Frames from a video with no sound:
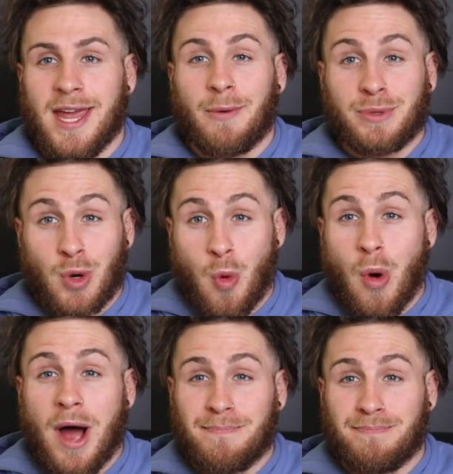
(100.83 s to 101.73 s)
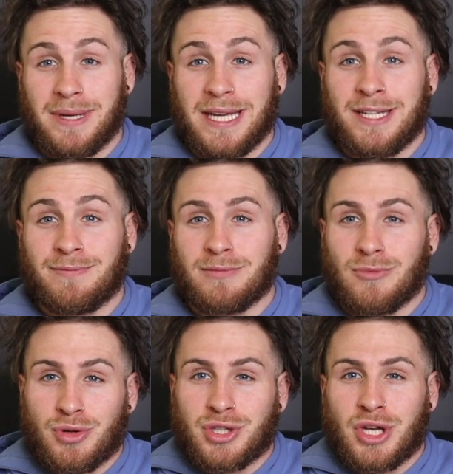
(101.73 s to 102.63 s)
It was quite big,
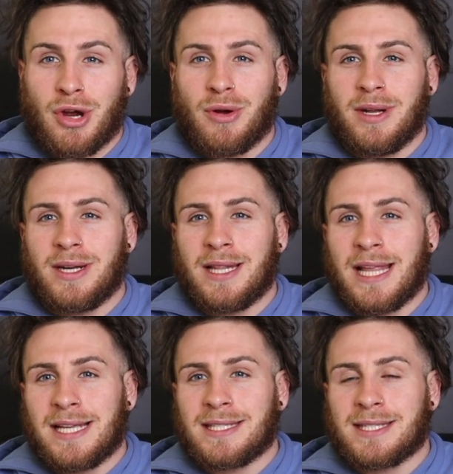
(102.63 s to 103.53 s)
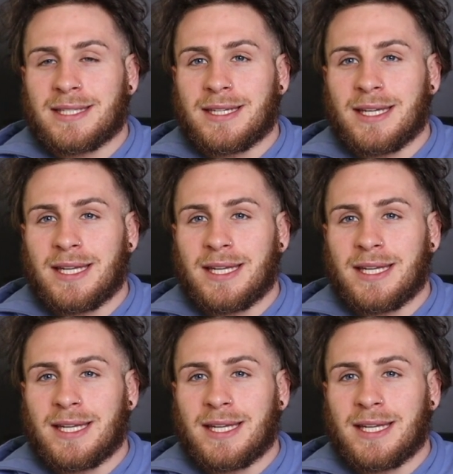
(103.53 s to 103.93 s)
more so less